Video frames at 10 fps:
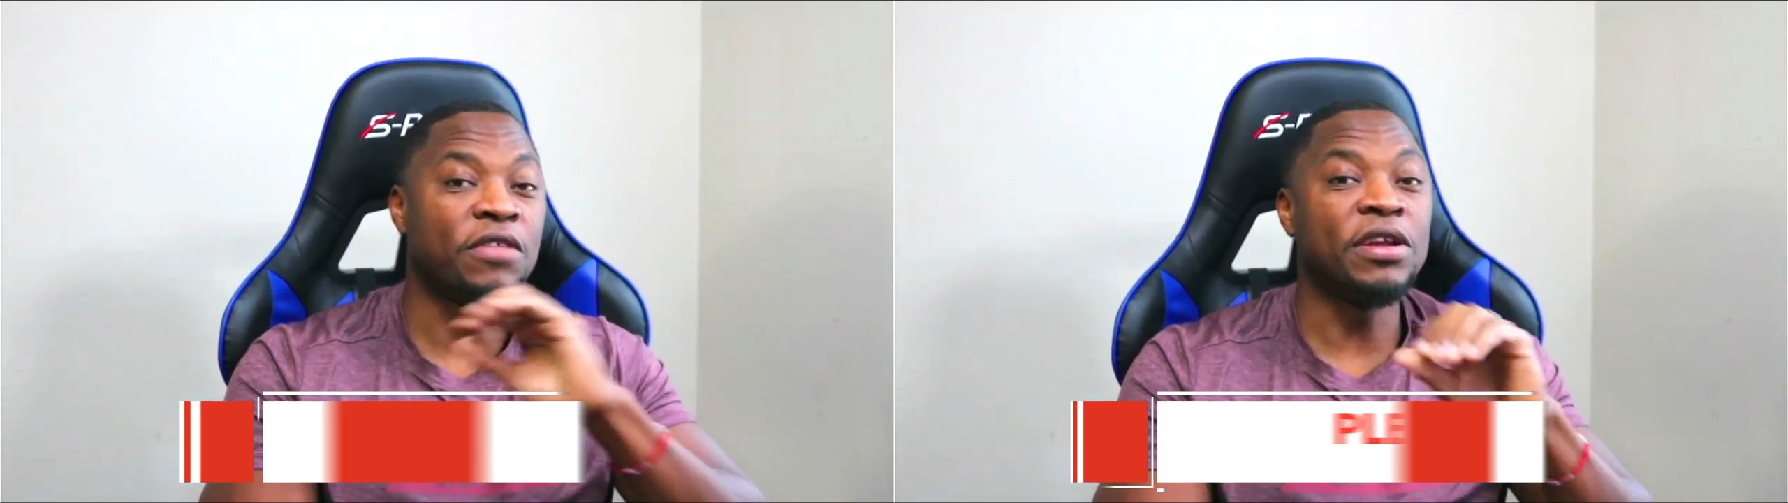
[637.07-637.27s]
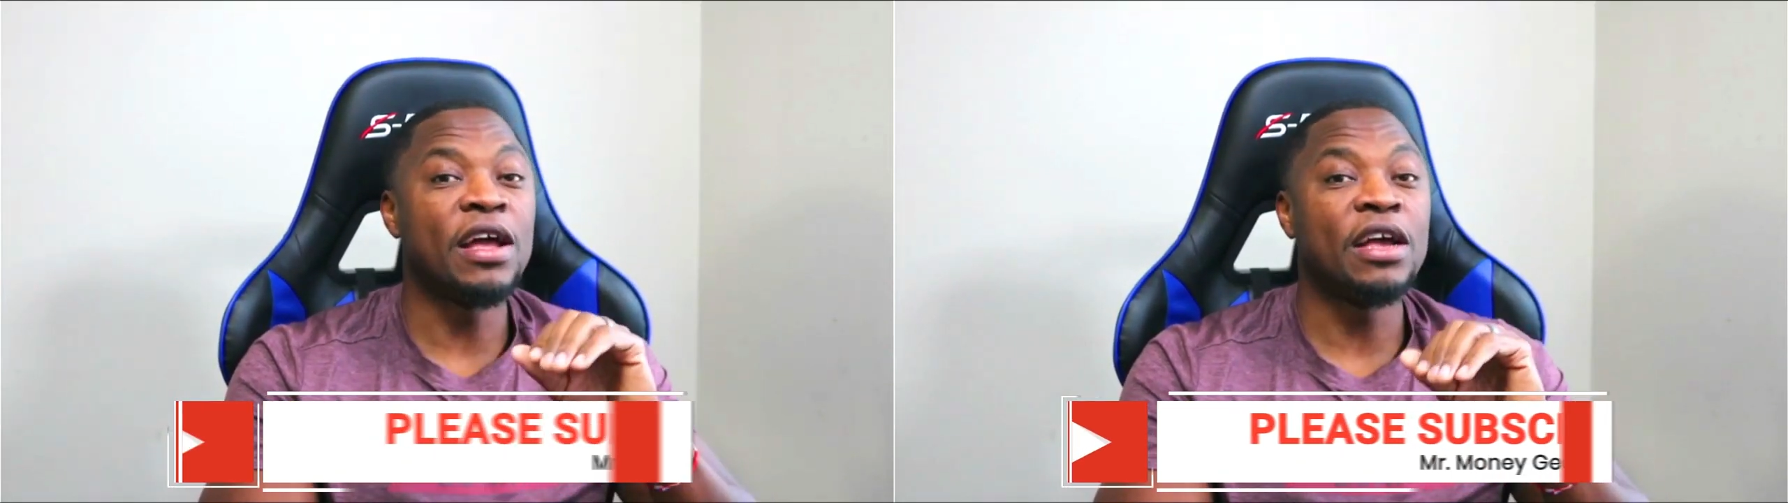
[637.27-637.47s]

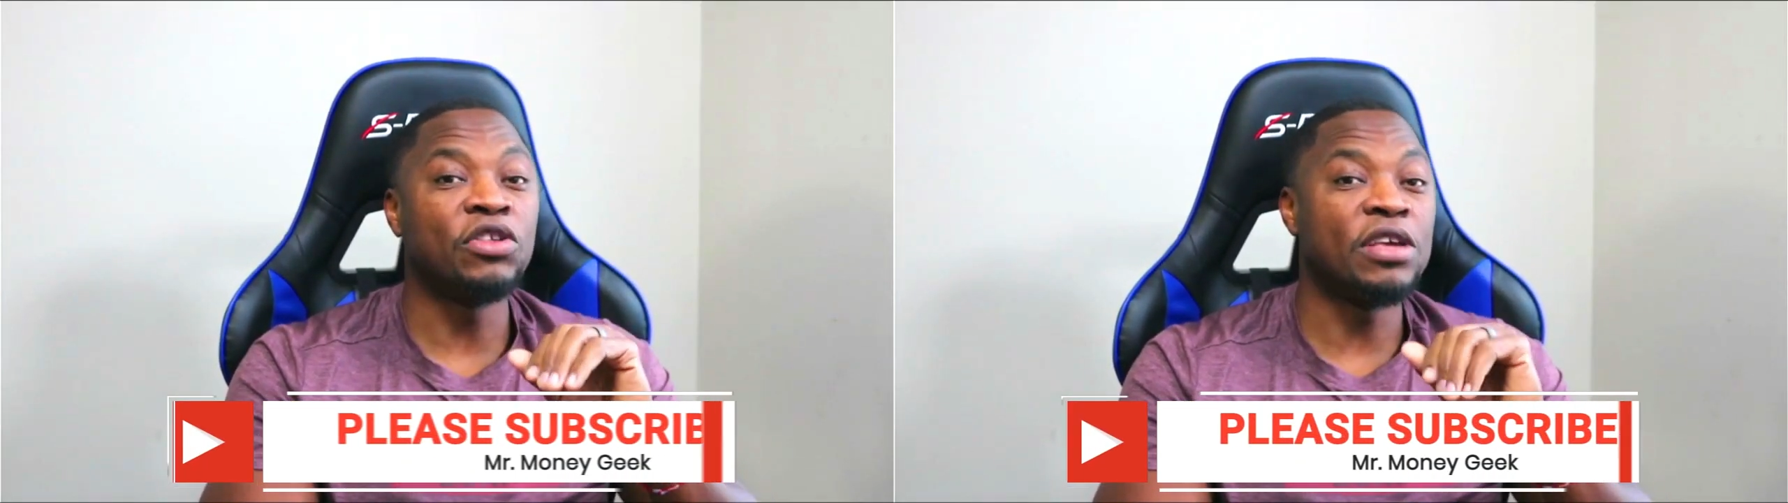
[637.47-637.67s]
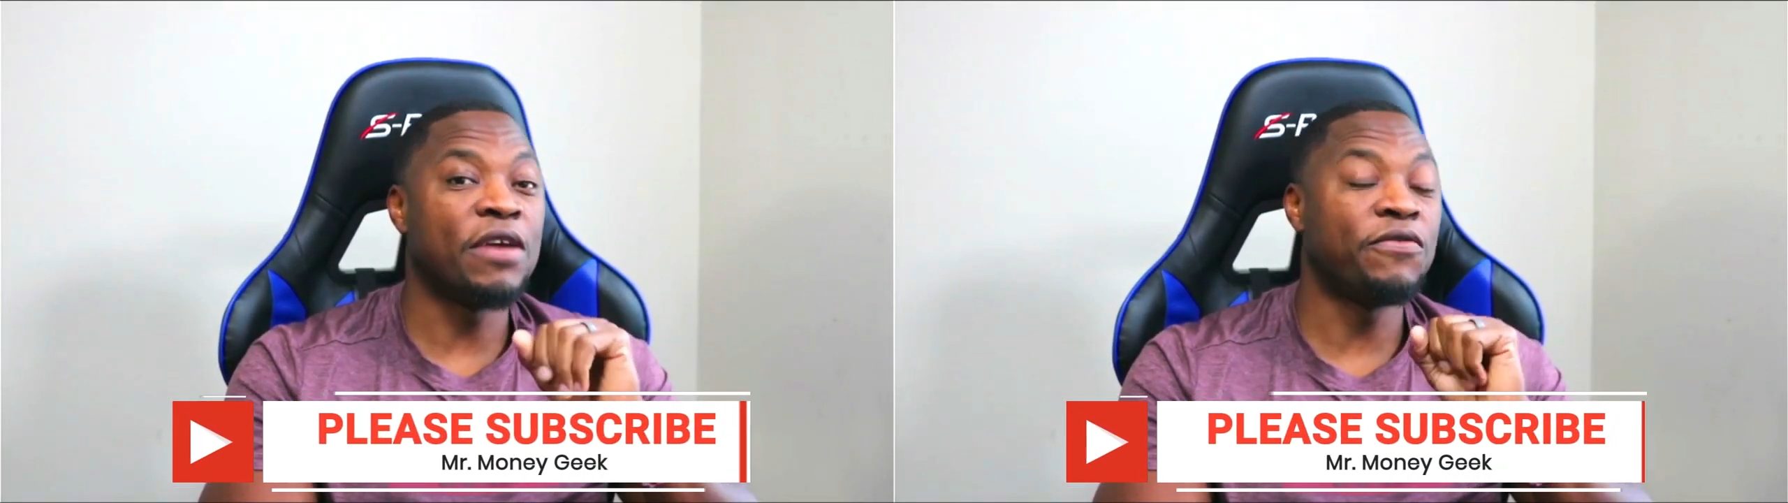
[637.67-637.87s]
three dollars
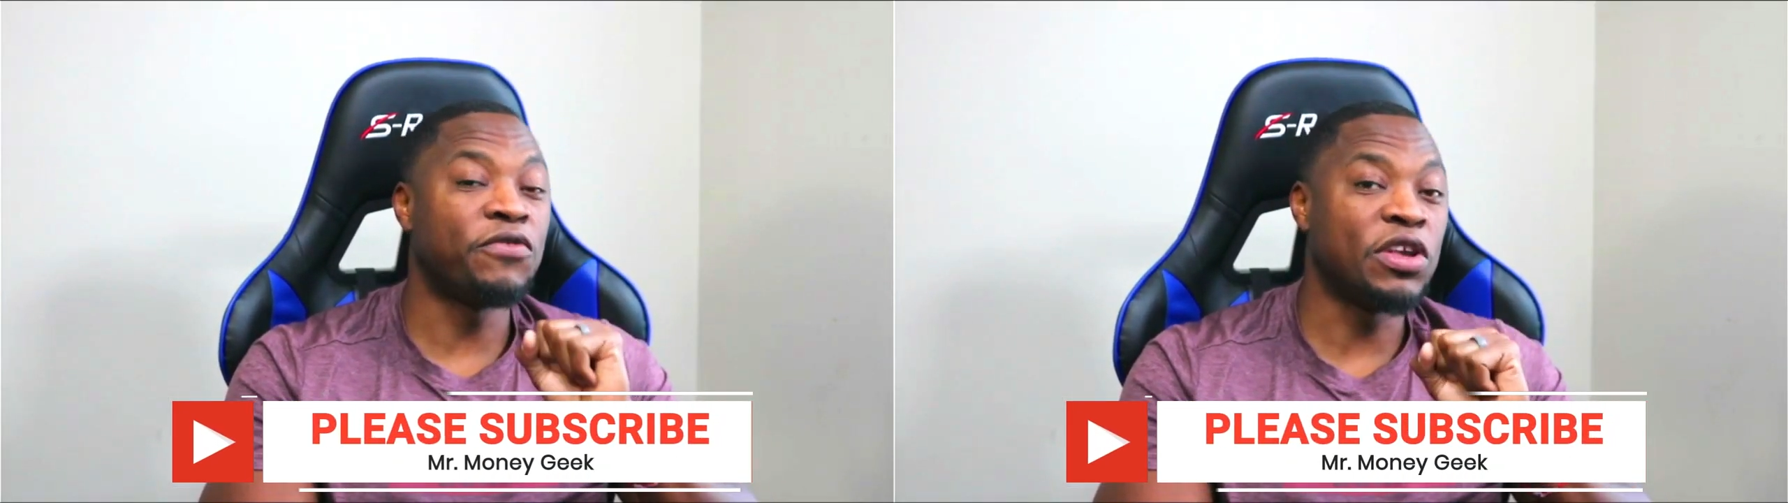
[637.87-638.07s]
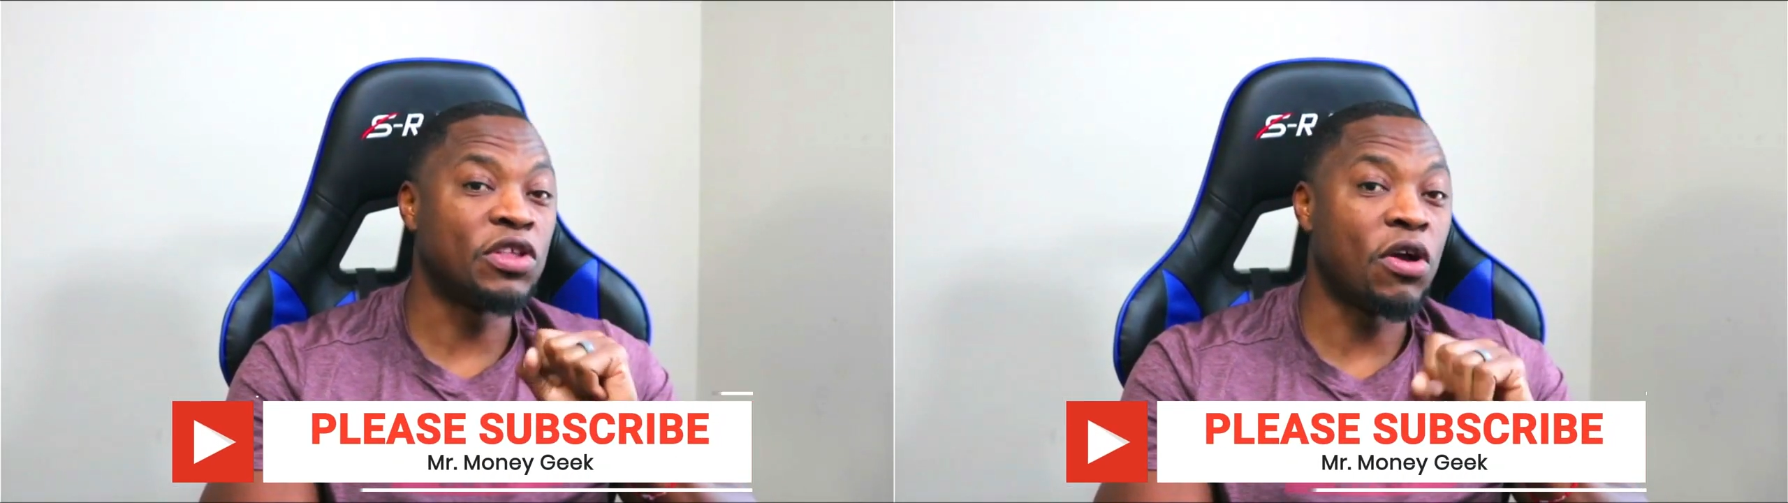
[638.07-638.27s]
you get
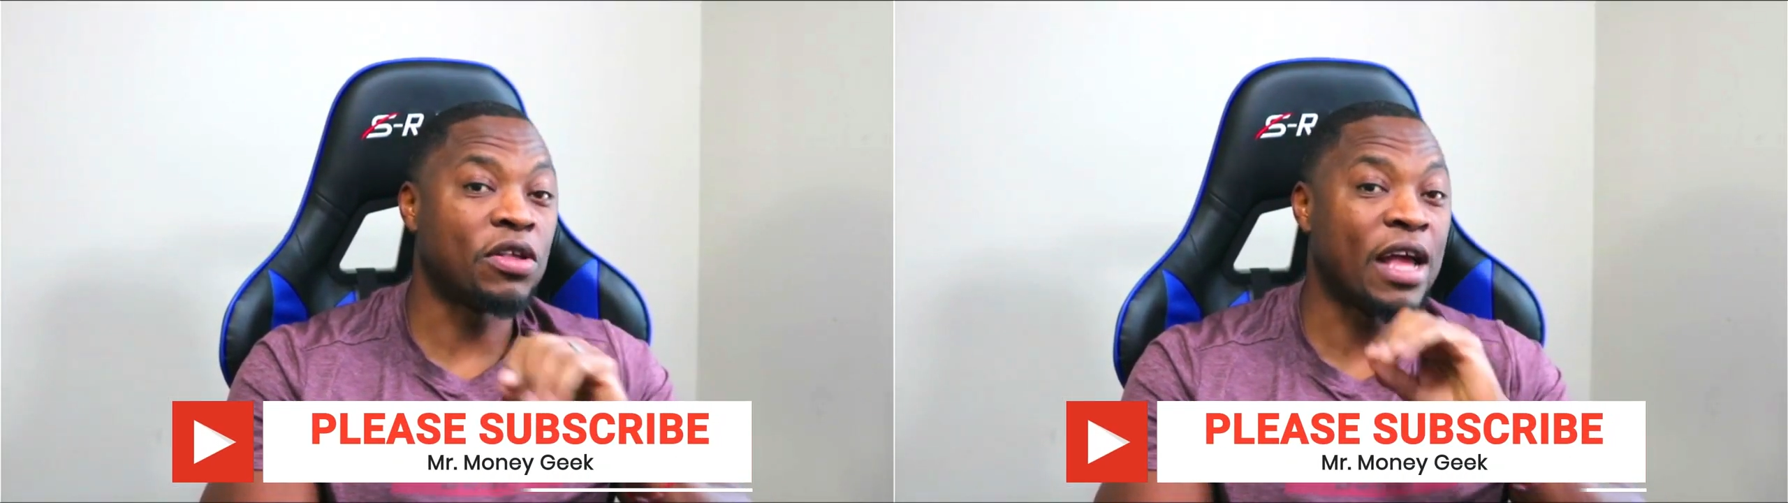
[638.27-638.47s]
free stocks